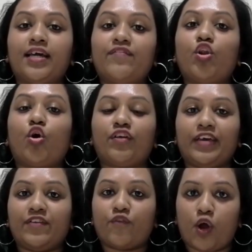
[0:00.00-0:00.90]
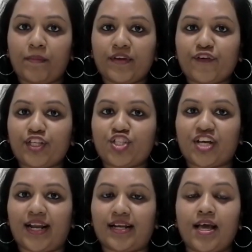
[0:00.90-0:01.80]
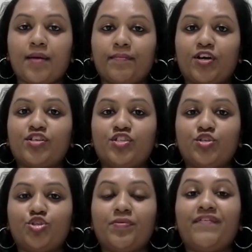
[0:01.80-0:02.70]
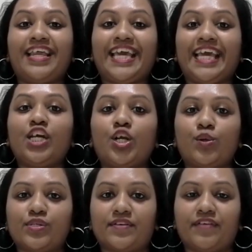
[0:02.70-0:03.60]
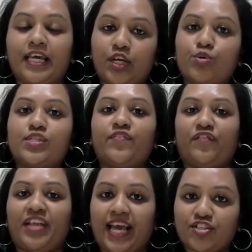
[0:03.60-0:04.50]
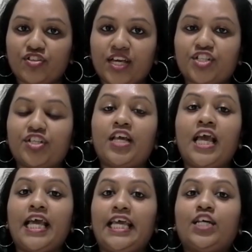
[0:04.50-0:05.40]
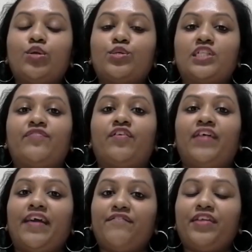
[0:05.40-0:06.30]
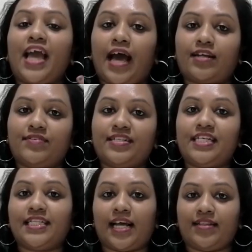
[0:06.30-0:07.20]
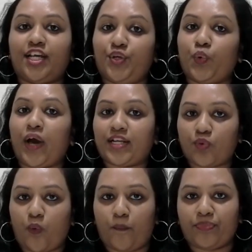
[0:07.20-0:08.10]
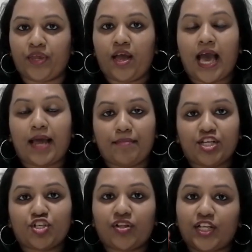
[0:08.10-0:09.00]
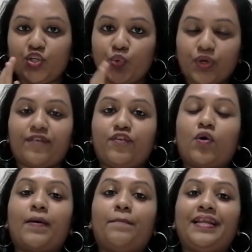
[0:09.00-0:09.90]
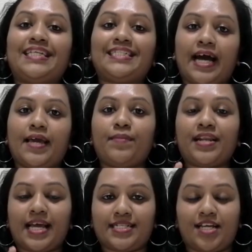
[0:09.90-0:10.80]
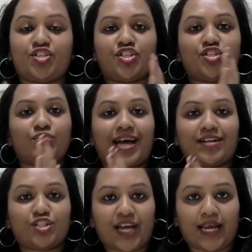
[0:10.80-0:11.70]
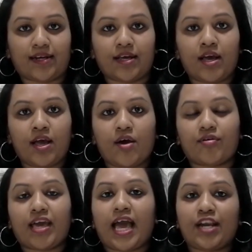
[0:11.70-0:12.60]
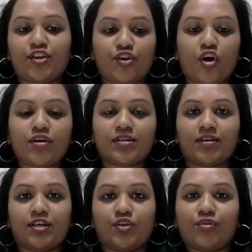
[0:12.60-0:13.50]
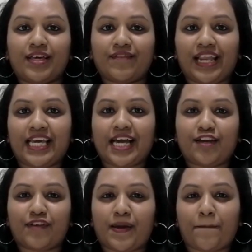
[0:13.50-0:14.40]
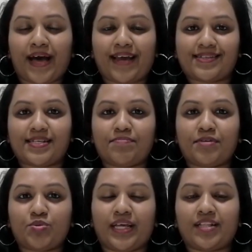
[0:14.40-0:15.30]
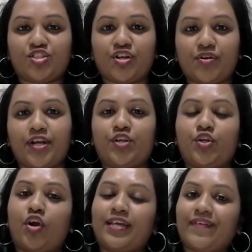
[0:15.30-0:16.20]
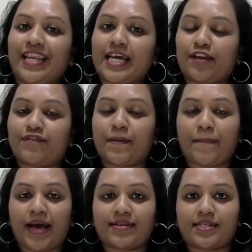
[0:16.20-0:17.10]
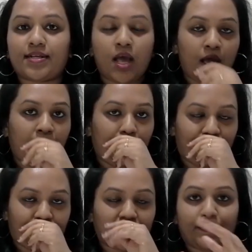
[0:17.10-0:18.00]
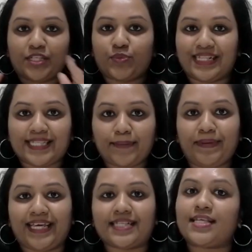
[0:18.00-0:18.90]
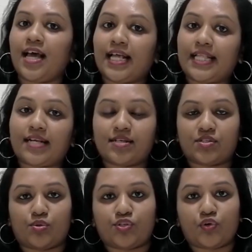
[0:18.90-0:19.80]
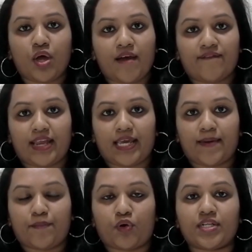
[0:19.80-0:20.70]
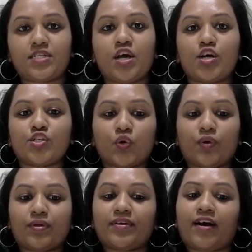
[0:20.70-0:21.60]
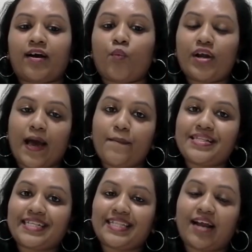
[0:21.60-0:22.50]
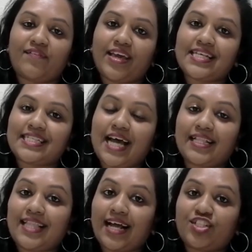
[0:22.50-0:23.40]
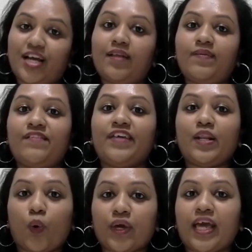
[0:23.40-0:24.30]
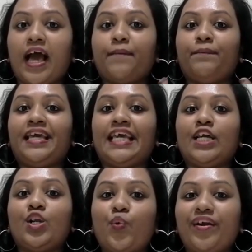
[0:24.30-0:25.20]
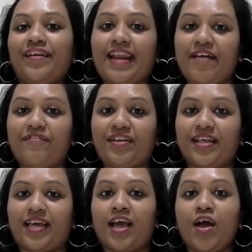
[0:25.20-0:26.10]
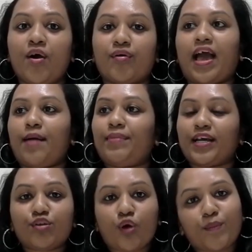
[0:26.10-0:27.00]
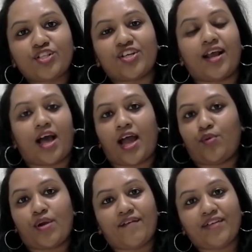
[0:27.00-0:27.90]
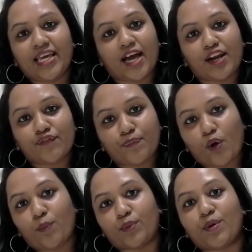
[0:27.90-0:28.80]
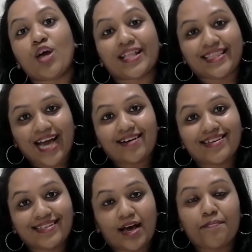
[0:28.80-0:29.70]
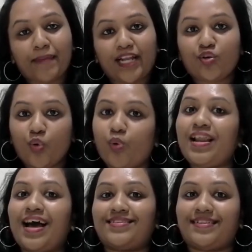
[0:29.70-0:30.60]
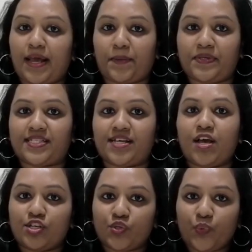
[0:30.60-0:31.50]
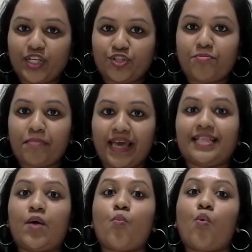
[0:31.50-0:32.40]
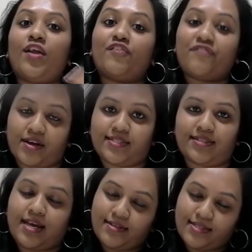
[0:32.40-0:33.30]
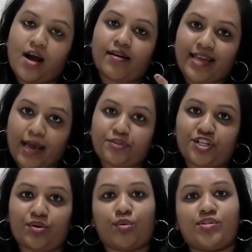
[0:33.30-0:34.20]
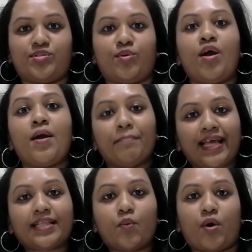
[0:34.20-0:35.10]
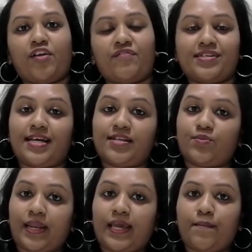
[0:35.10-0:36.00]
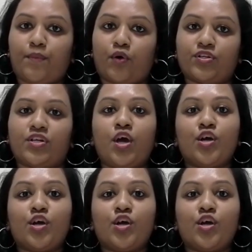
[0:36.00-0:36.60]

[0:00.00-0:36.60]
Give a lot of involvement for the child, because you should be very inclusive of their education, inclusive of every activity that they do at home, and make sure that you give your complete time and attention to that child. Okay, and do not give any kind of a comparison between the children. Do not give any kind of comparison between siblings. That is also very important. So what happens in that way is that that child will feel, okay, I'm being included in everything. Okay, I'm like a normal child. I don't have any kind of a problem. That is our main goal as a therapist. So we should make them one of us. That is our caption also. Make them one of us. That is very important.